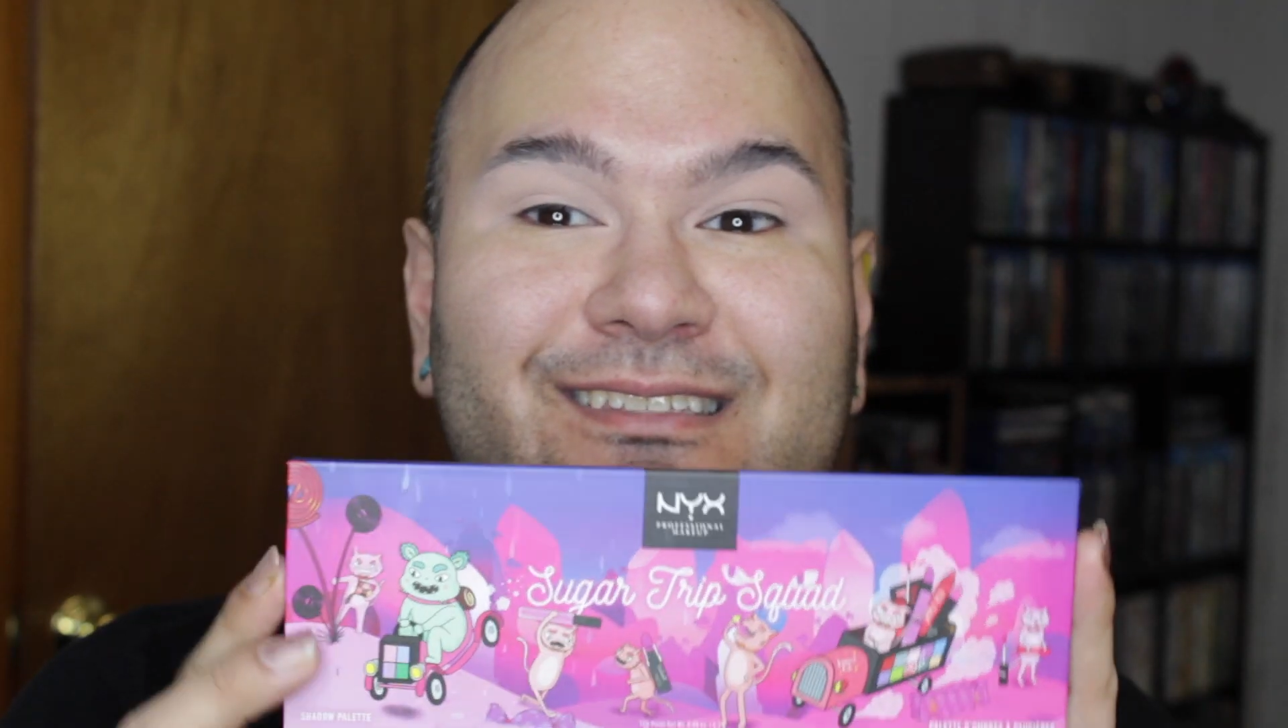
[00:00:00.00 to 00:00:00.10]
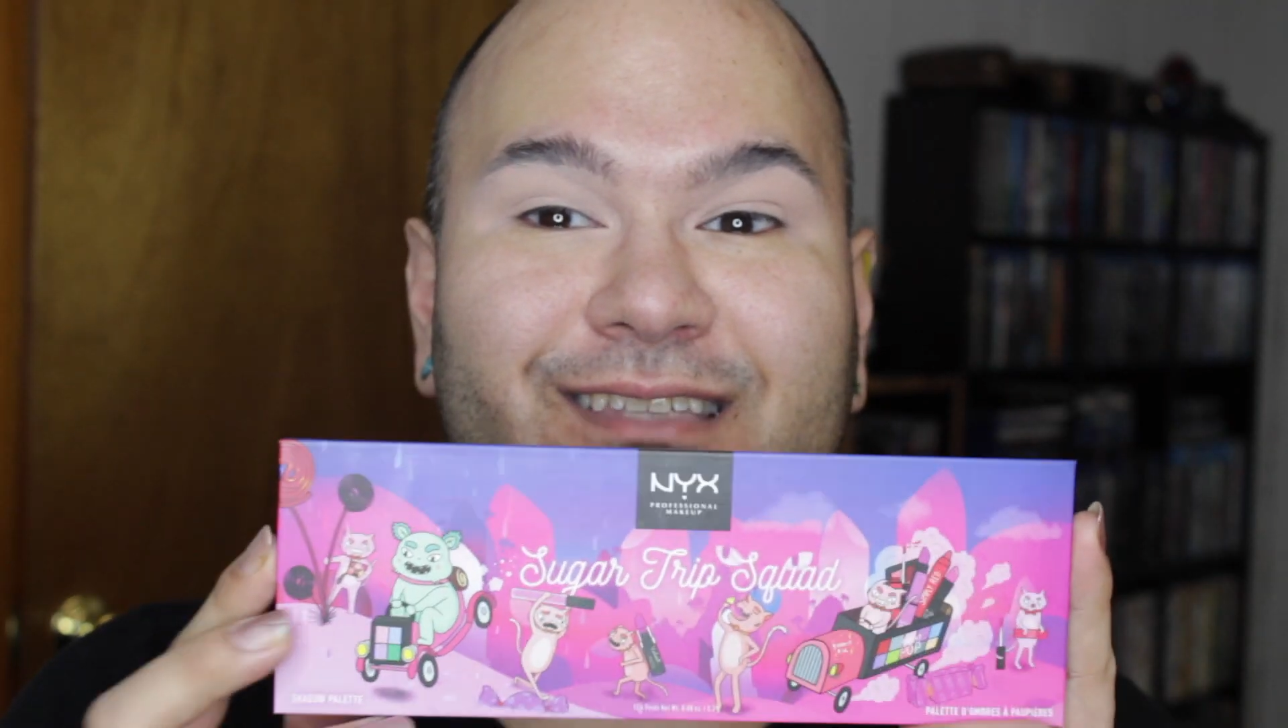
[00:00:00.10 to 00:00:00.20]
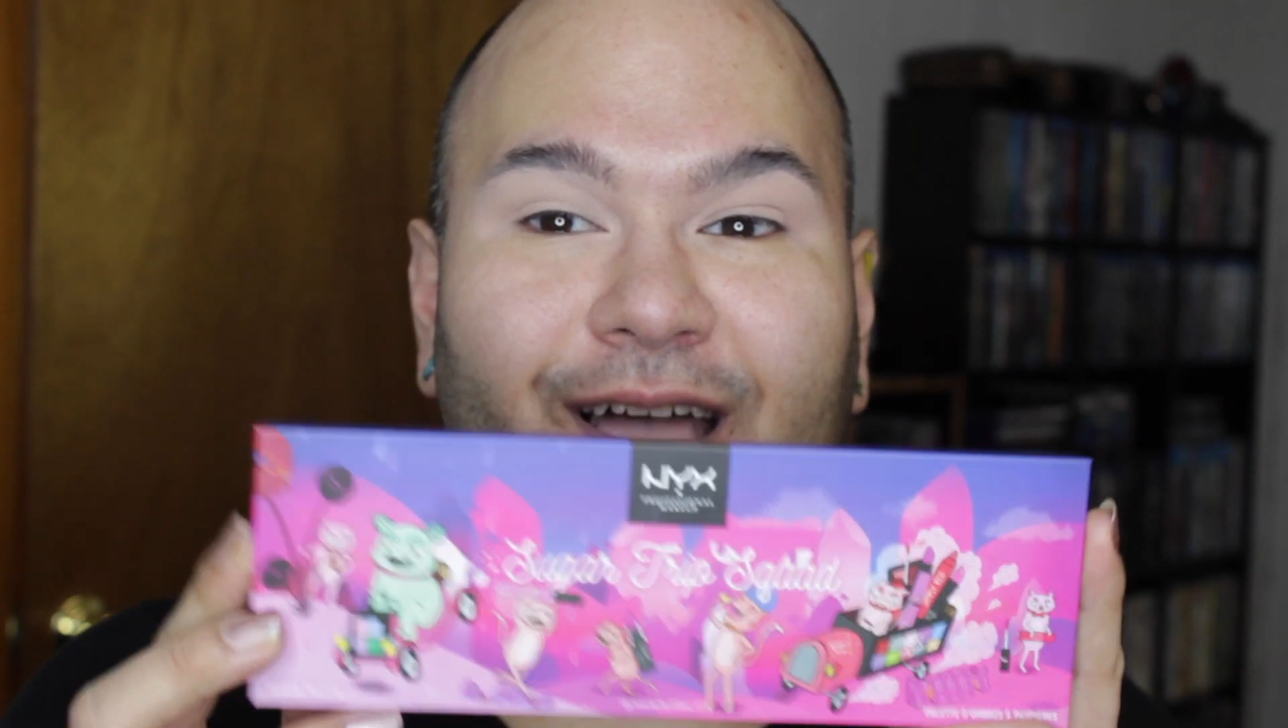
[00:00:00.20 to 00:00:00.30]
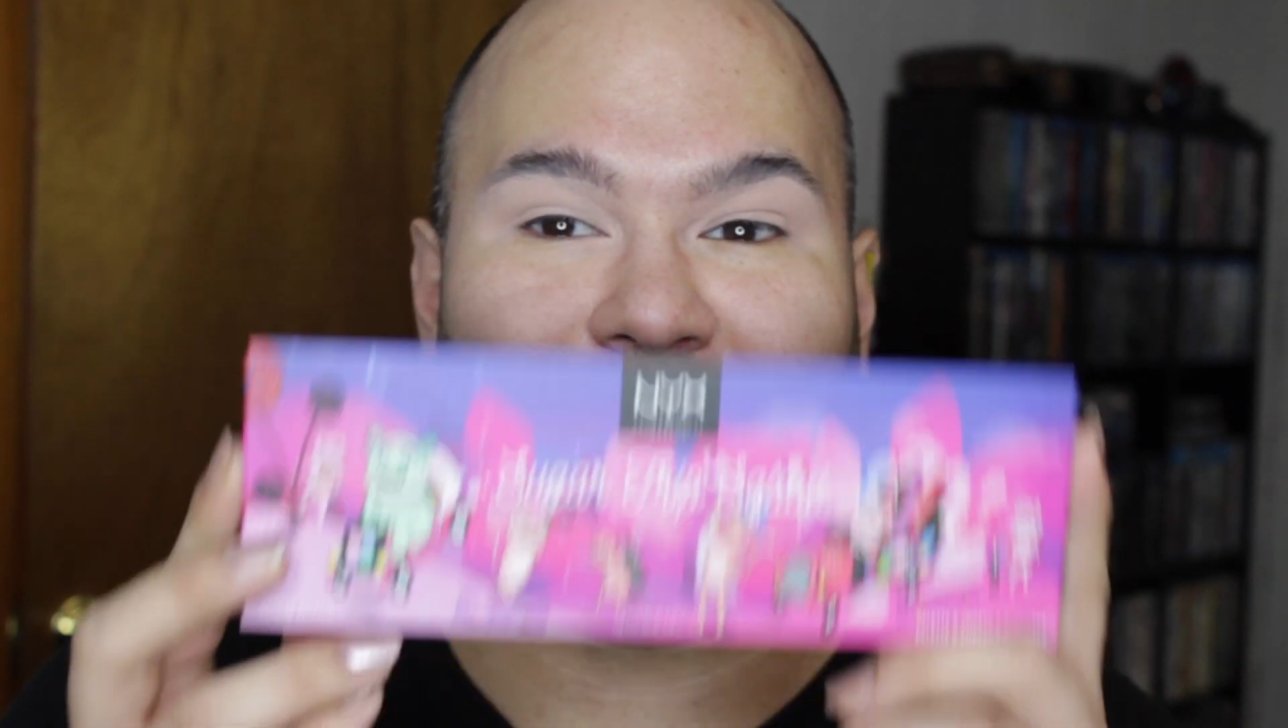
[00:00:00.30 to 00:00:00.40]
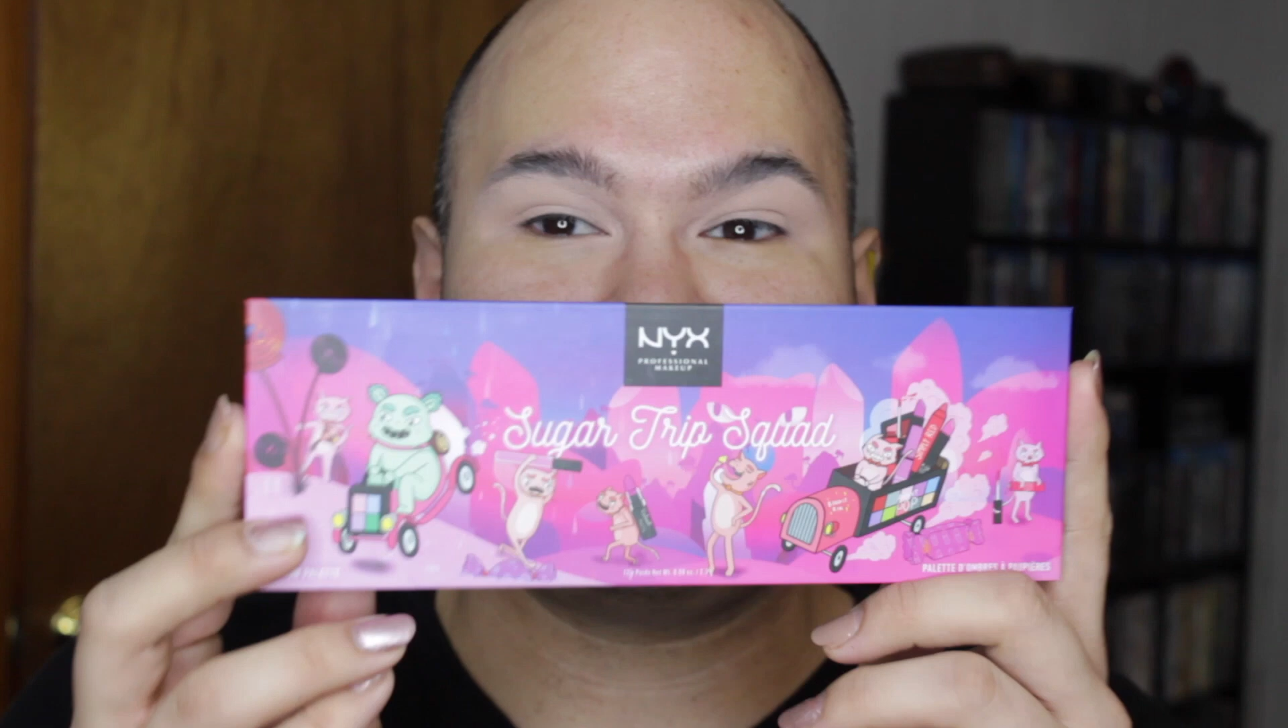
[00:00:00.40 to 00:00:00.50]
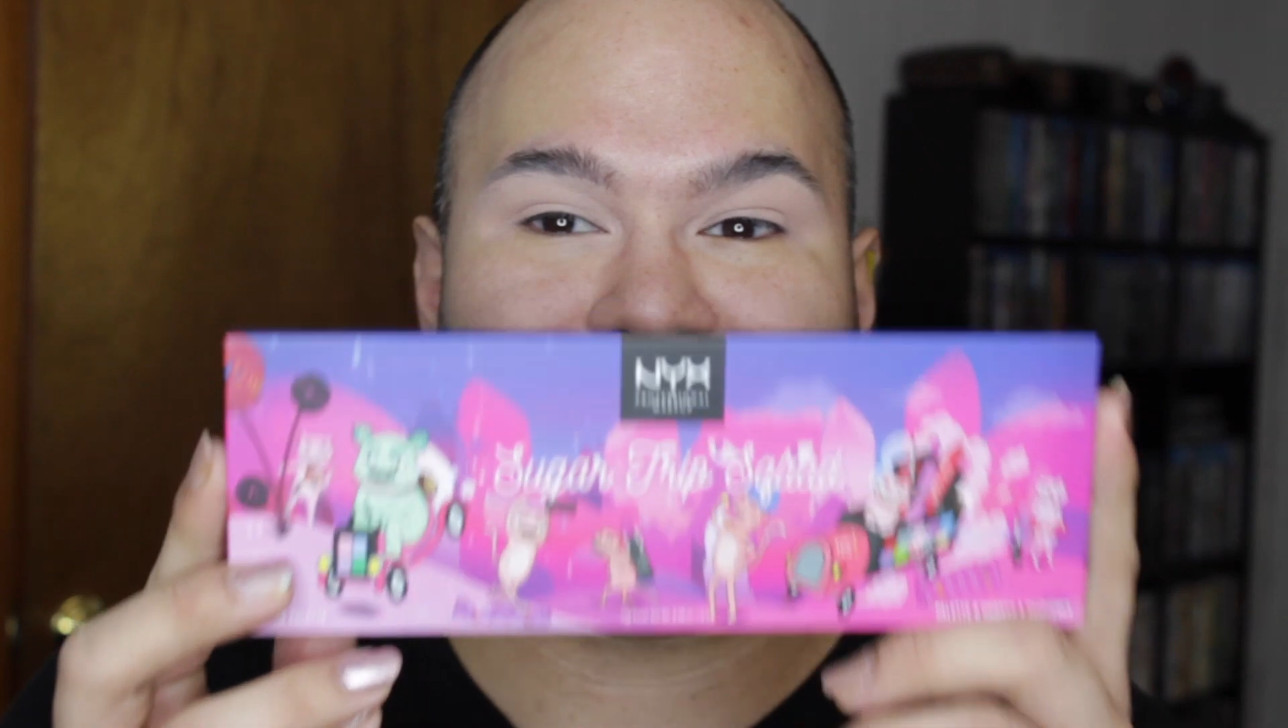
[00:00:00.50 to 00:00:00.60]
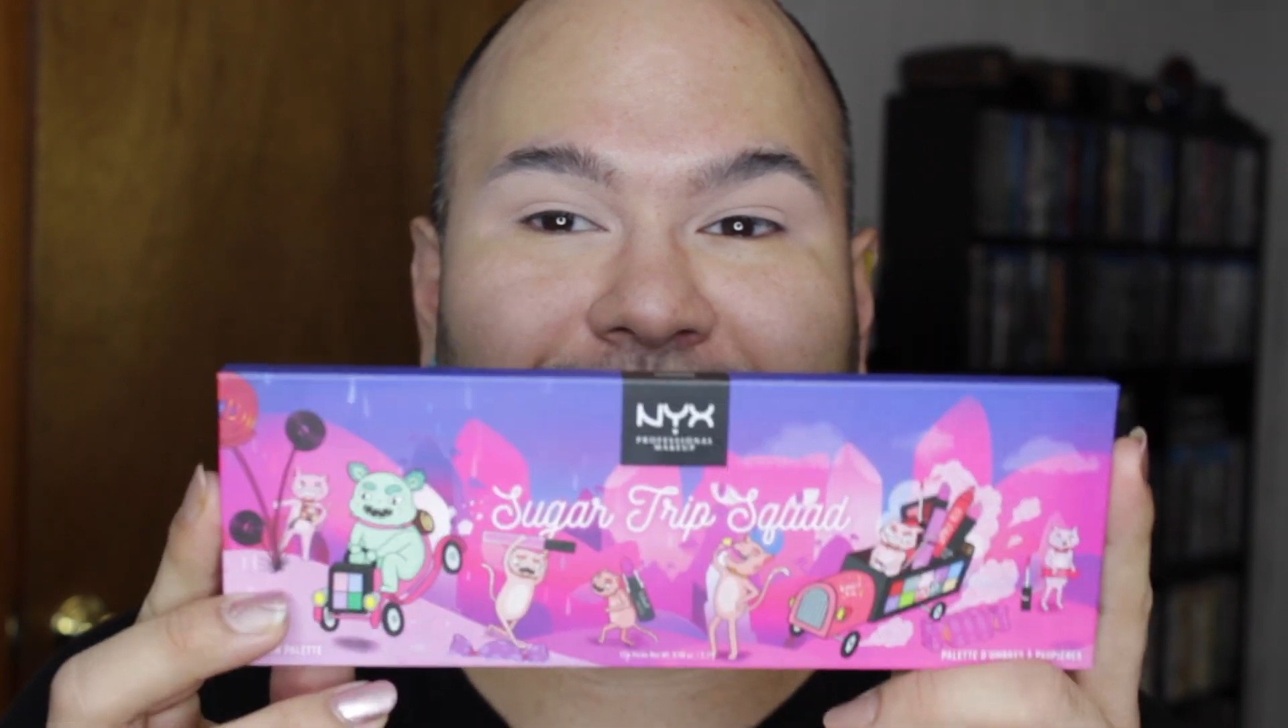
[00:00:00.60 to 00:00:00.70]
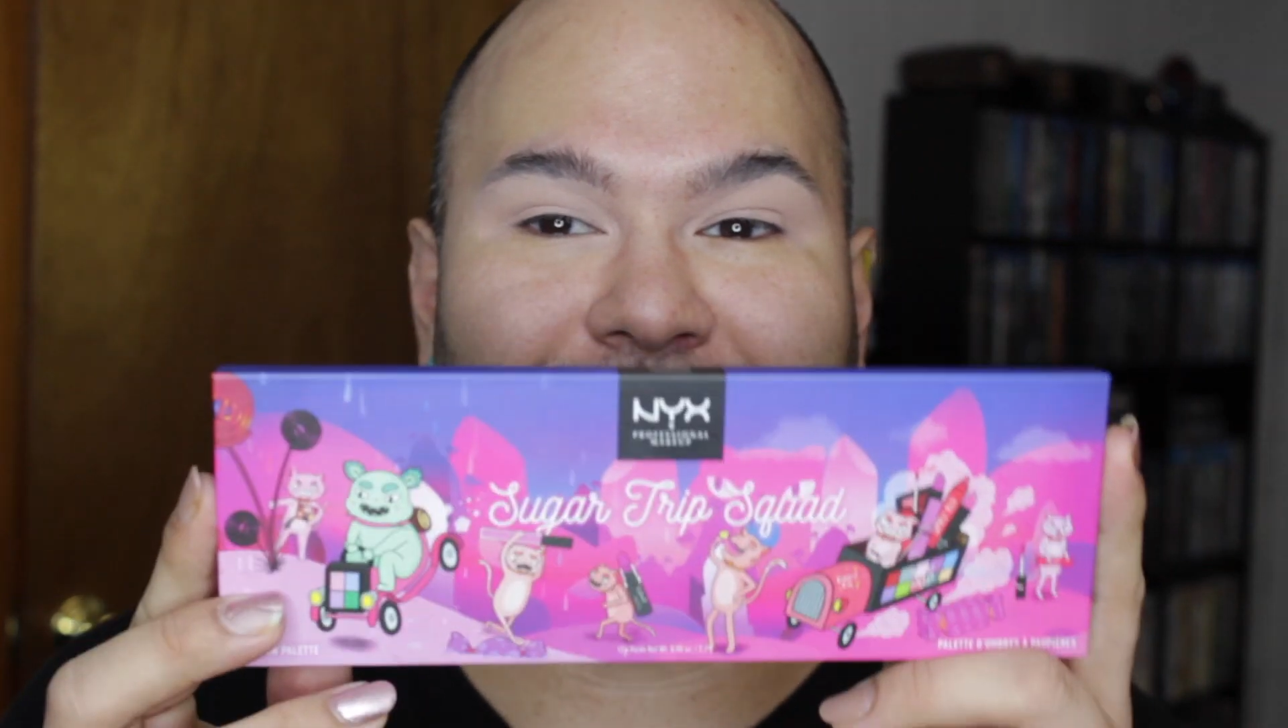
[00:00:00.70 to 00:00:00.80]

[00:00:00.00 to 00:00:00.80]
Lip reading: so this